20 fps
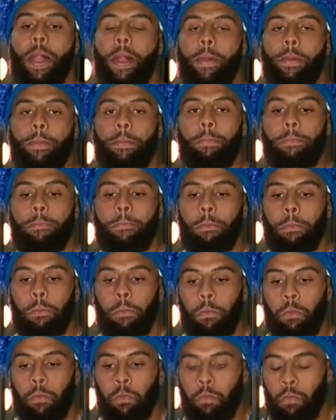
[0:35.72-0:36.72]

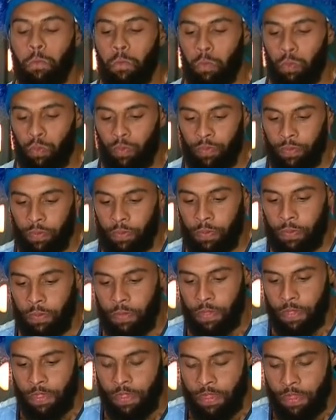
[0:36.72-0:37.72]

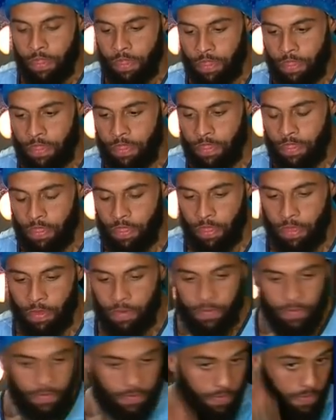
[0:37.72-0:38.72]

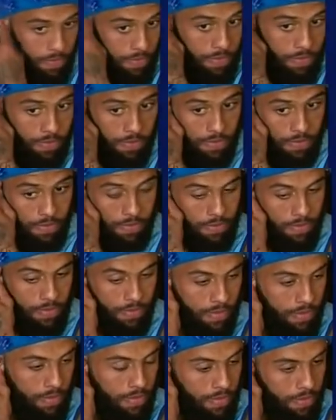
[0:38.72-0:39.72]

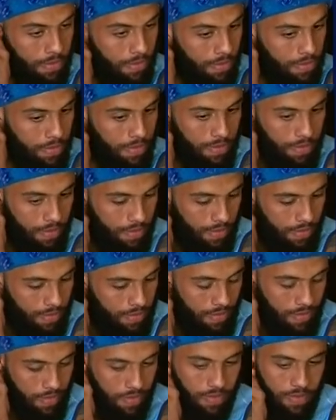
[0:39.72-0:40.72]

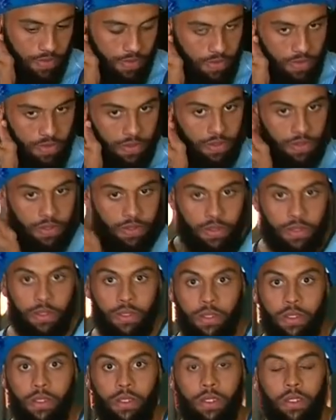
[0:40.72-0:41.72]

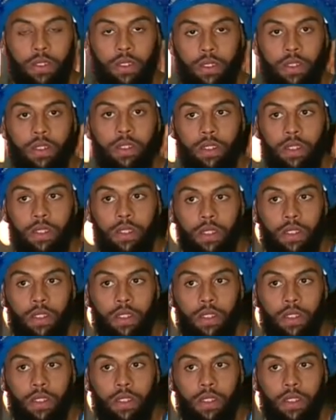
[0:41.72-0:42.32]
[no speech]